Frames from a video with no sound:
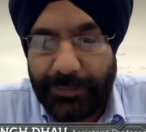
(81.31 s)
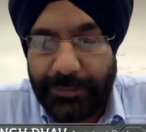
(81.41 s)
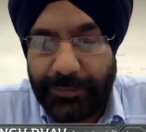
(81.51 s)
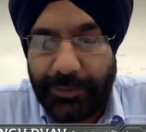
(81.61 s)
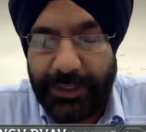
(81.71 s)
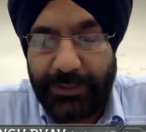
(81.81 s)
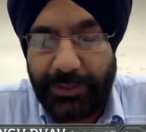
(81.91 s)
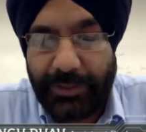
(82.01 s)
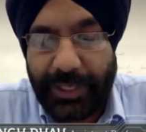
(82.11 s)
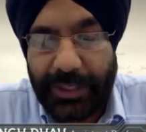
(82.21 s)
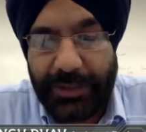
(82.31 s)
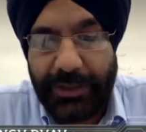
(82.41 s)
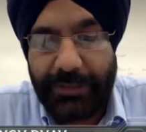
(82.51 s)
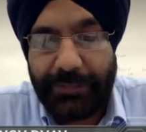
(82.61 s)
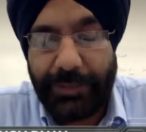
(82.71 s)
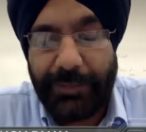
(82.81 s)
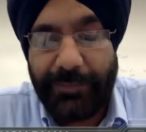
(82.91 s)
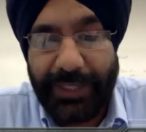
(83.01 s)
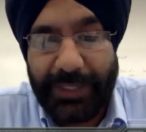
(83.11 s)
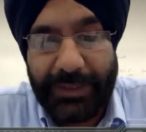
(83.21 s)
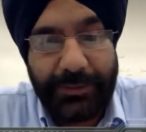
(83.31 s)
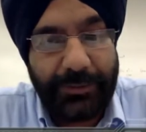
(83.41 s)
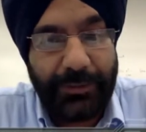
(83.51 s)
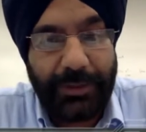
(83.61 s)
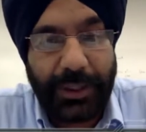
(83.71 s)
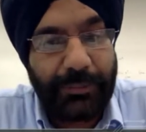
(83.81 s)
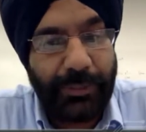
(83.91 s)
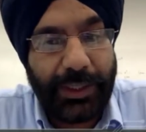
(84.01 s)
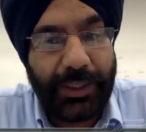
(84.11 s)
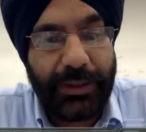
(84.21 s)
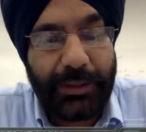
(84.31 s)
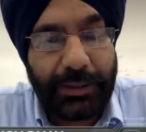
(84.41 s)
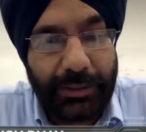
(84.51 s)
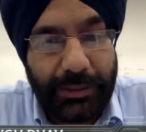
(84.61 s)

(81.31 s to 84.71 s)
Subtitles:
storing solar energy in the form of heat so that we can